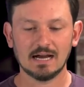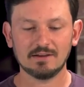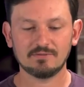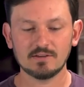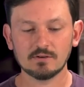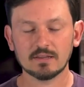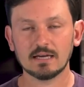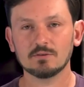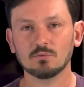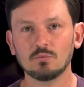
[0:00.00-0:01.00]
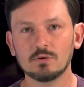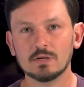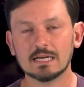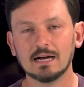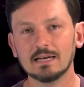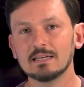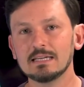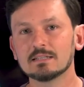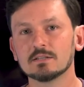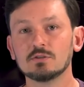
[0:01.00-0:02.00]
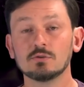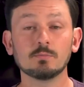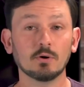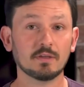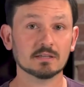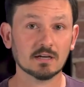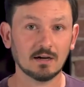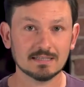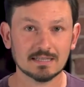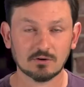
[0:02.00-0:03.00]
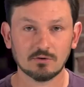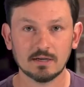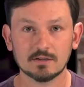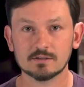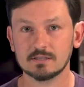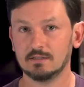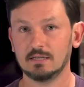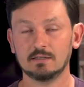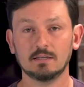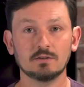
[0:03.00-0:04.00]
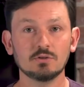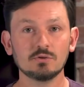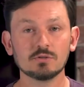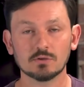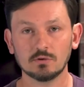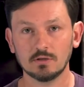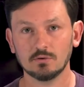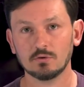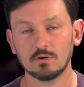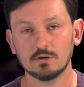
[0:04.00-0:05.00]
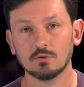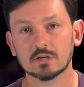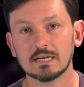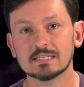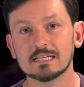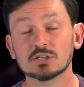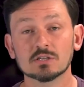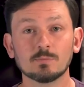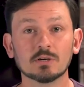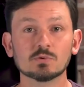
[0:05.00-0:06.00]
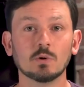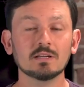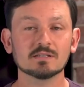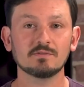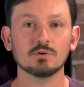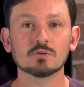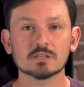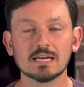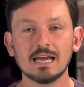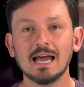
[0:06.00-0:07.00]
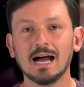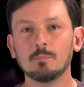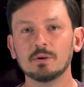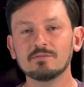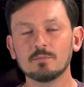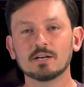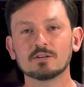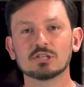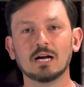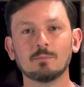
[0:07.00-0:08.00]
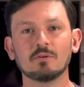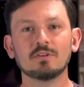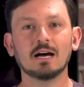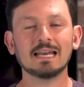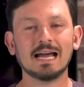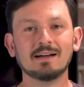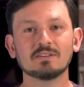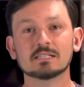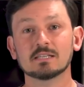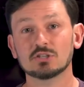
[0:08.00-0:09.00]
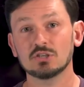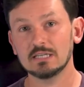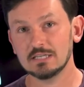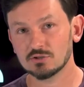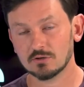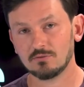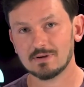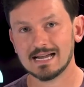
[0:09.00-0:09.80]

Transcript: I feel that we kind of need to do, both as content creators and news and organizations, but as well as viewers, a bit of a better job of not having such knee-jerk